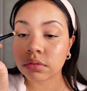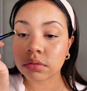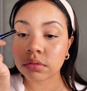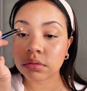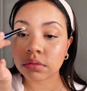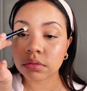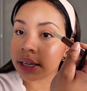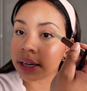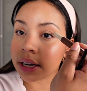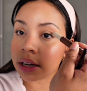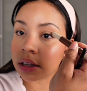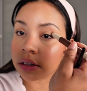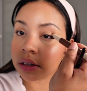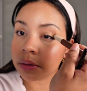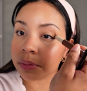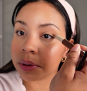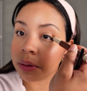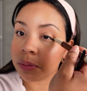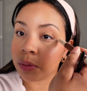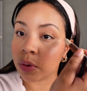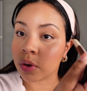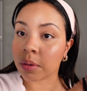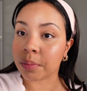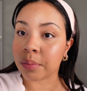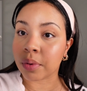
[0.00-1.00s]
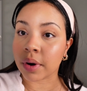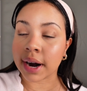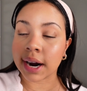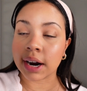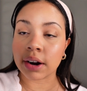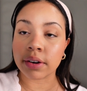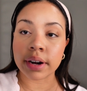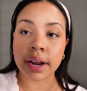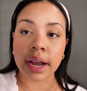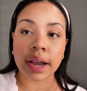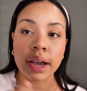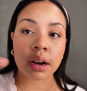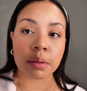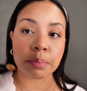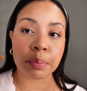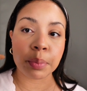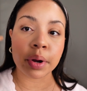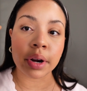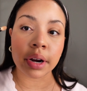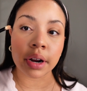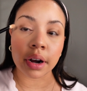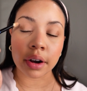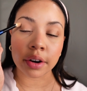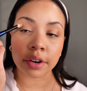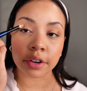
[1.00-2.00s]
Take a little bit more brown and put
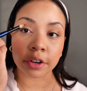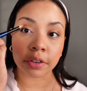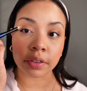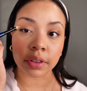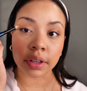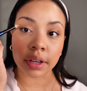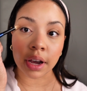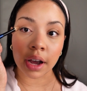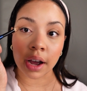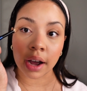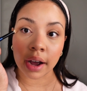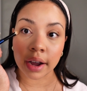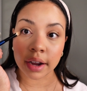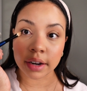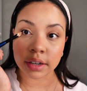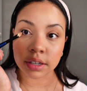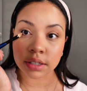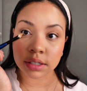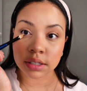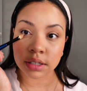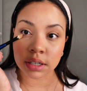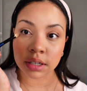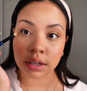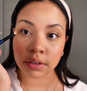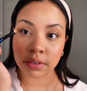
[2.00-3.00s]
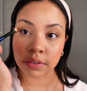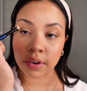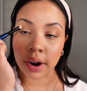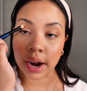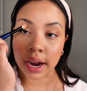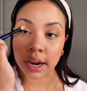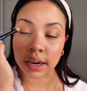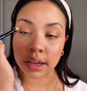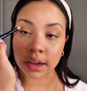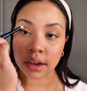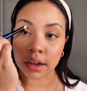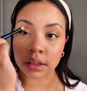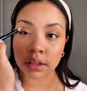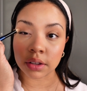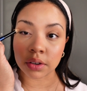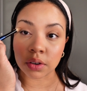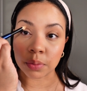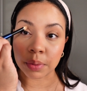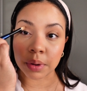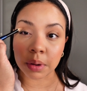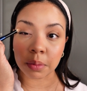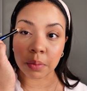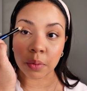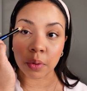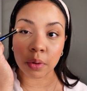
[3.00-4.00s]
it under the eye just to define it a little
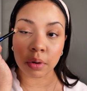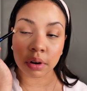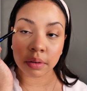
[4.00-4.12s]
bit more.